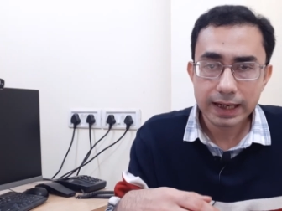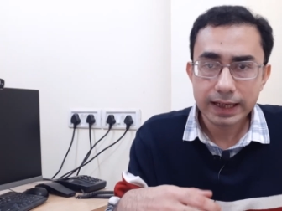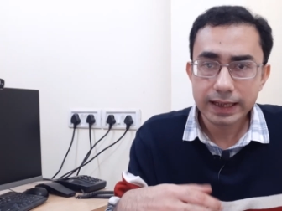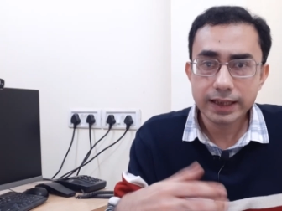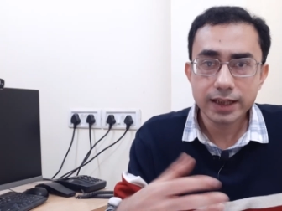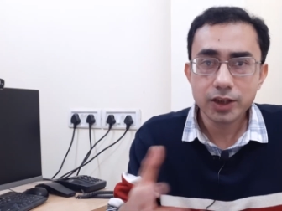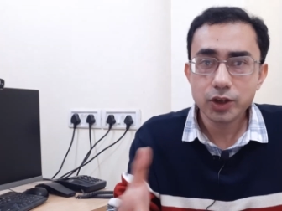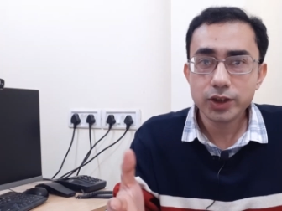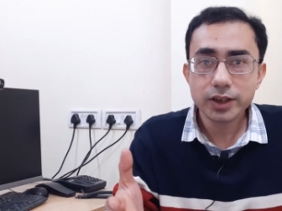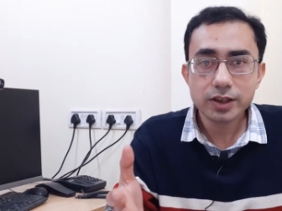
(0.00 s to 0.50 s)

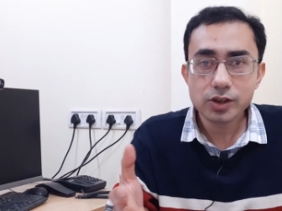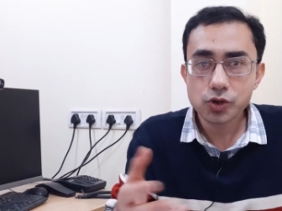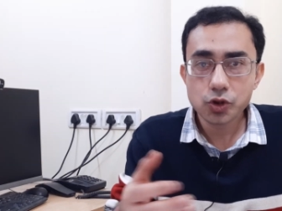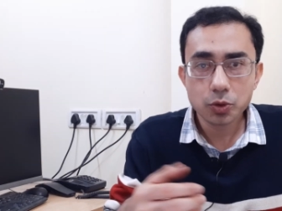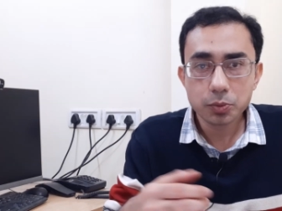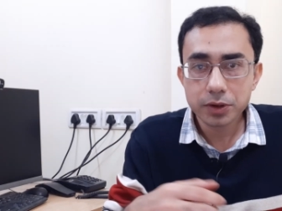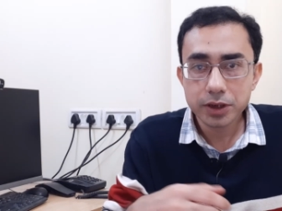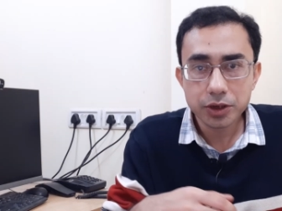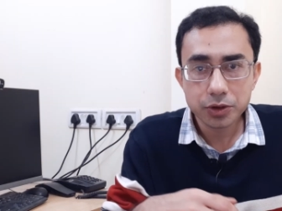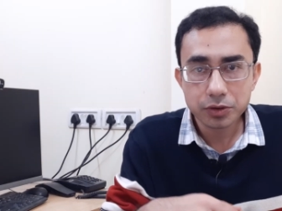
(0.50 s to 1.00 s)
here there is
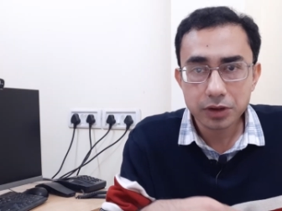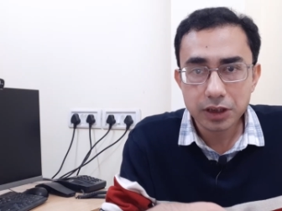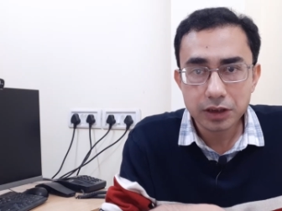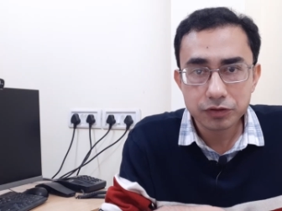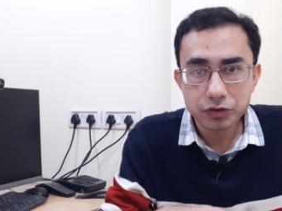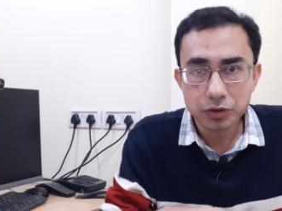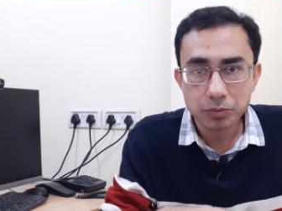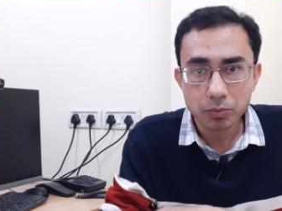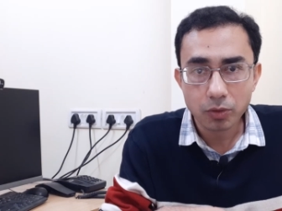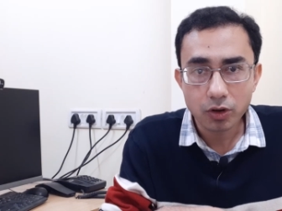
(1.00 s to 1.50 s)
nobody to
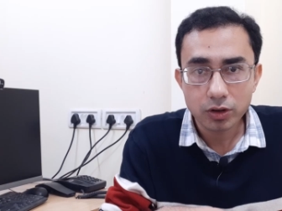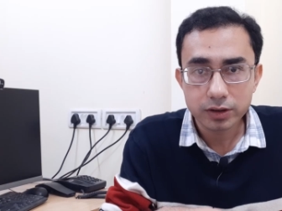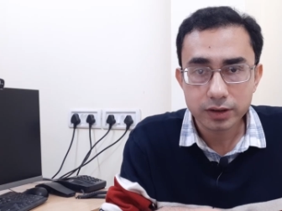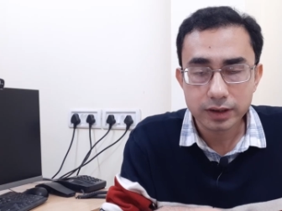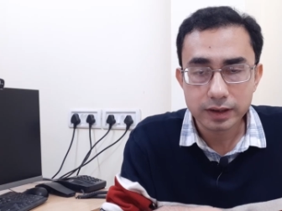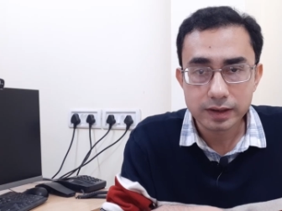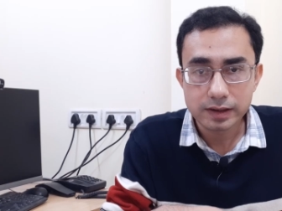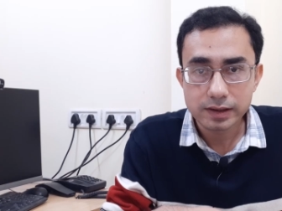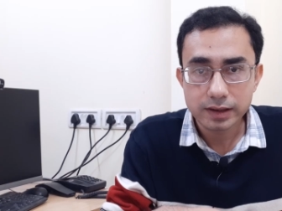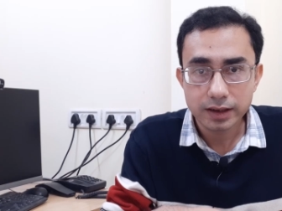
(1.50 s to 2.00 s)
give you mock
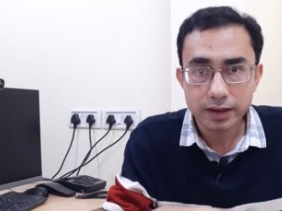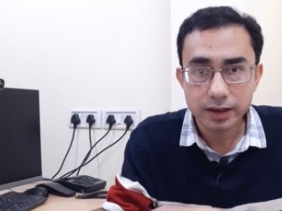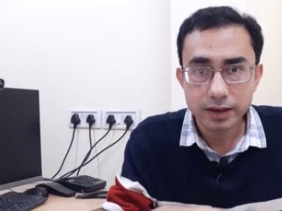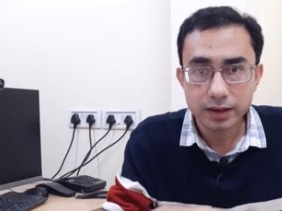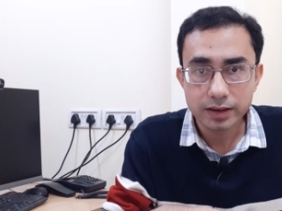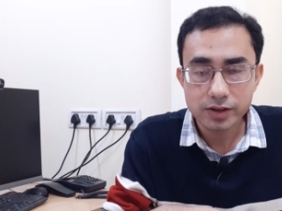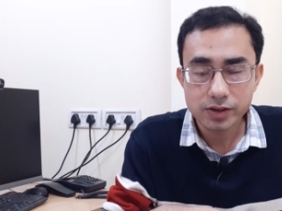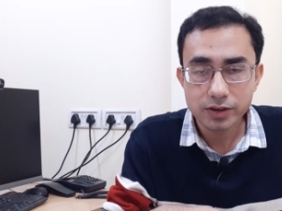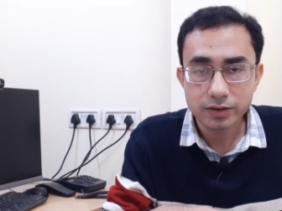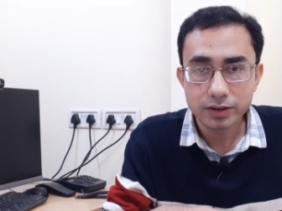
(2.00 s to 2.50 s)
tests in
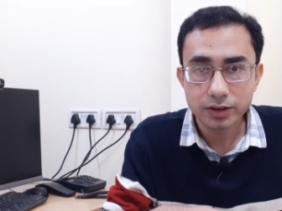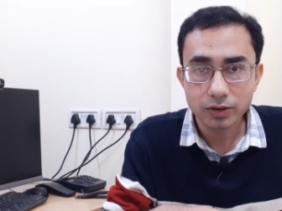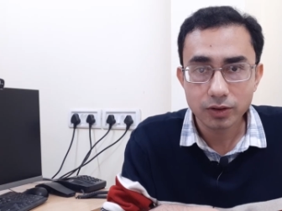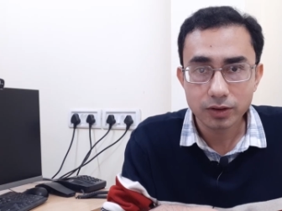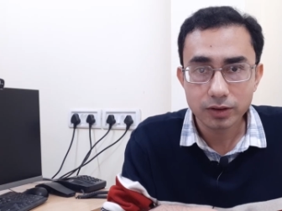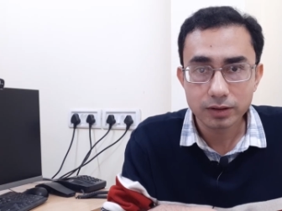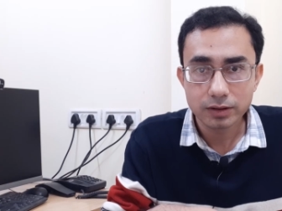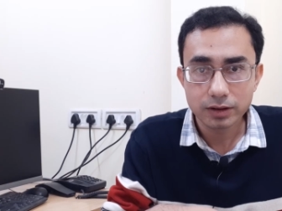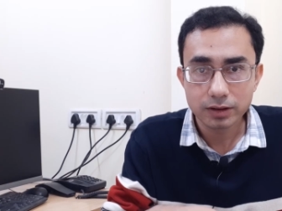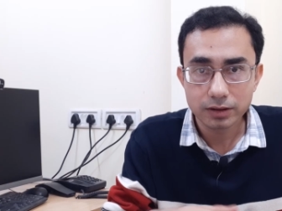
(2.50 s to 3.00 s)
an engineering
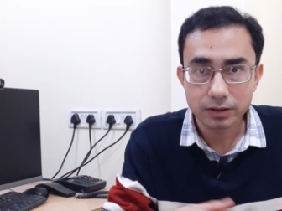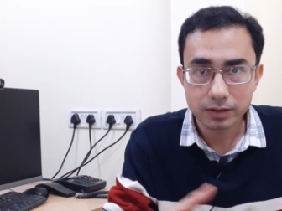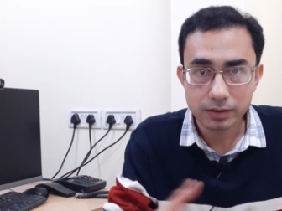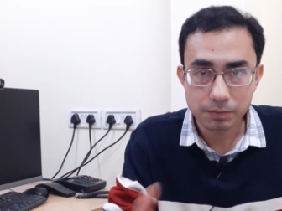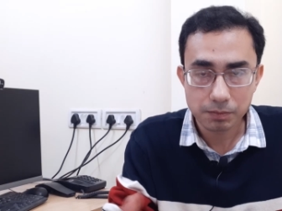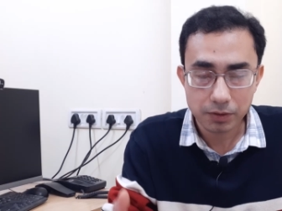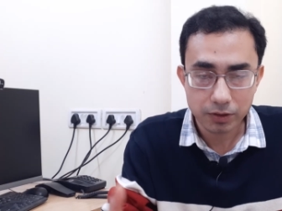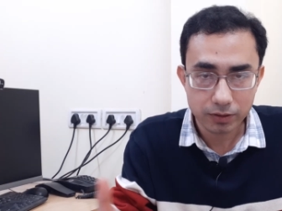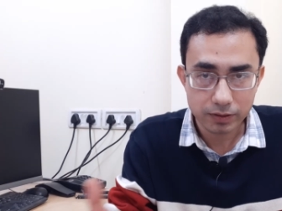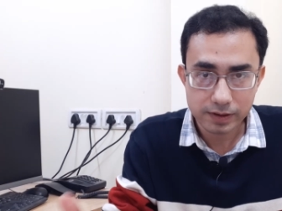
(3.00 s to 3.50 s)

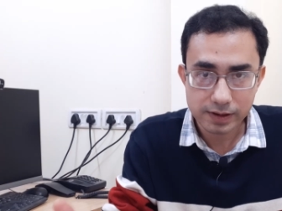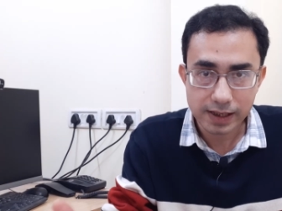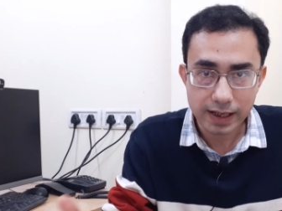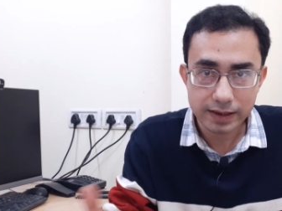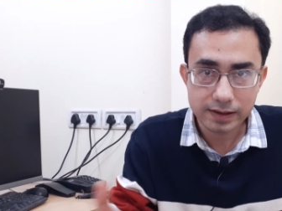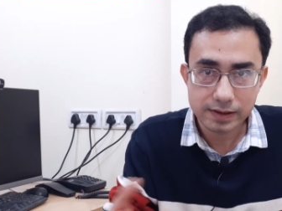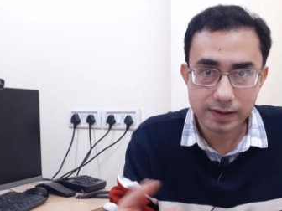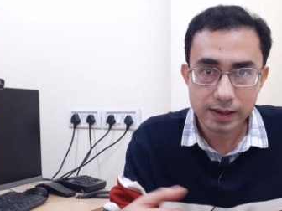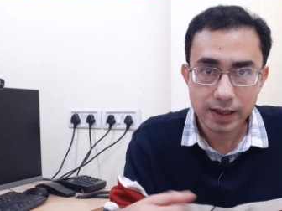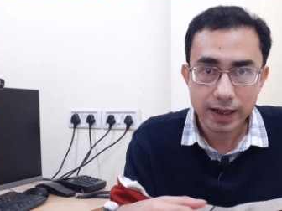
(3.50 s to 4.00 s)
or a
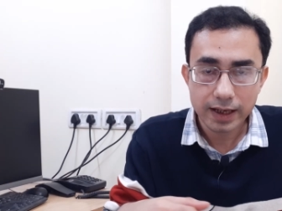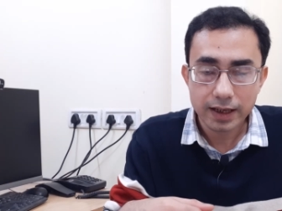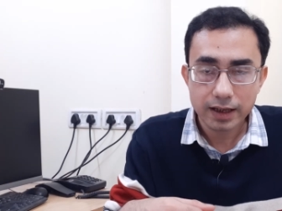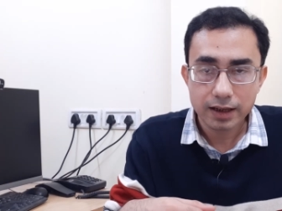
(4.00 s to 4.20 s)
science